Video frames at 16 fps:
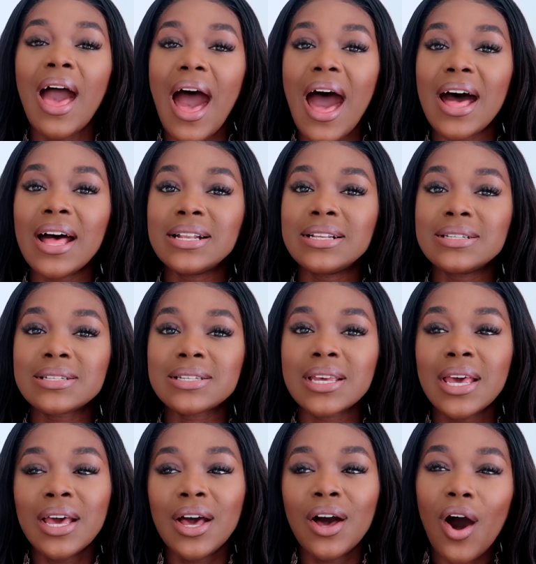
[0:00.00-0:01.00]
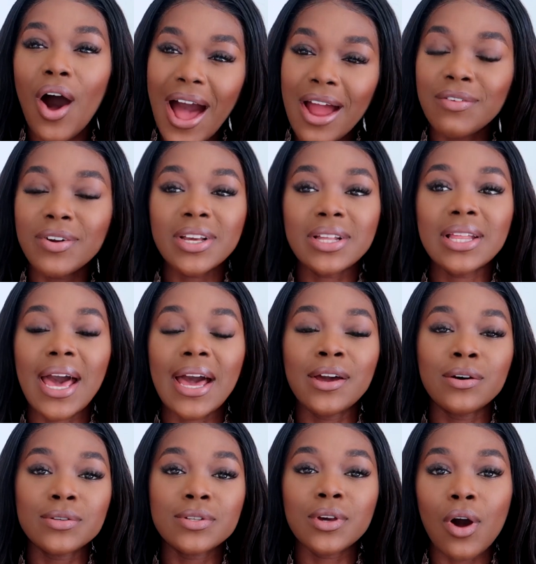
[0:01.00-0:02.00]
And ironically, I
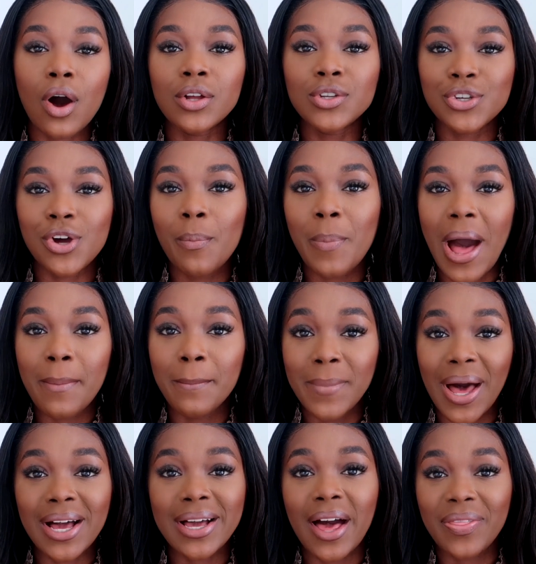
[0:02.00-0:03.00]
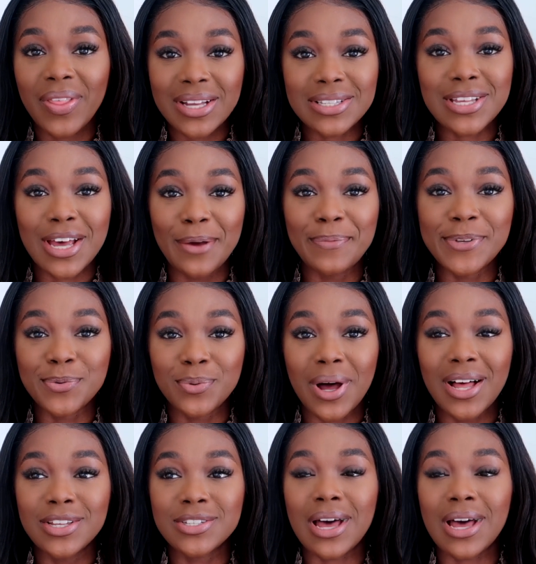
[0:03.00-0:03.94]
also got a job at Mac at that time as well.